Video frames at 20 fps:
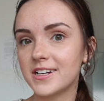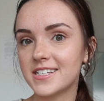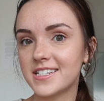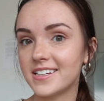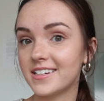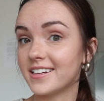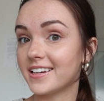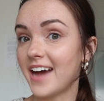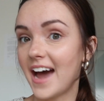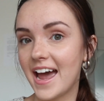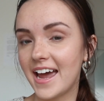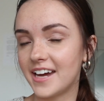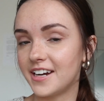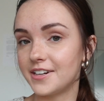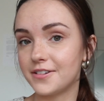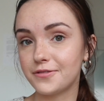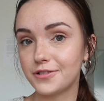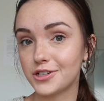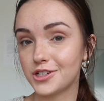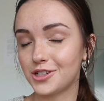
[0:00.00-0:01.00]
to
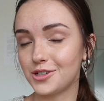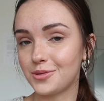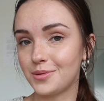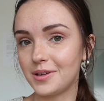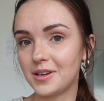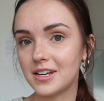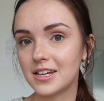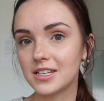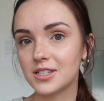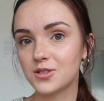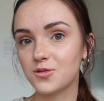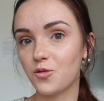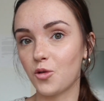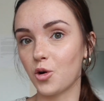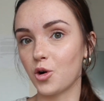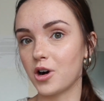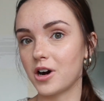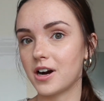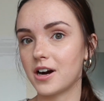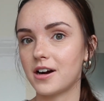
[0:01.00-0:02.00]
Guyana for 2 weeks
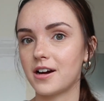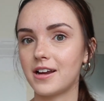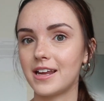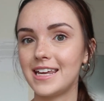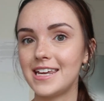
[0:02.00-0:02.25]
for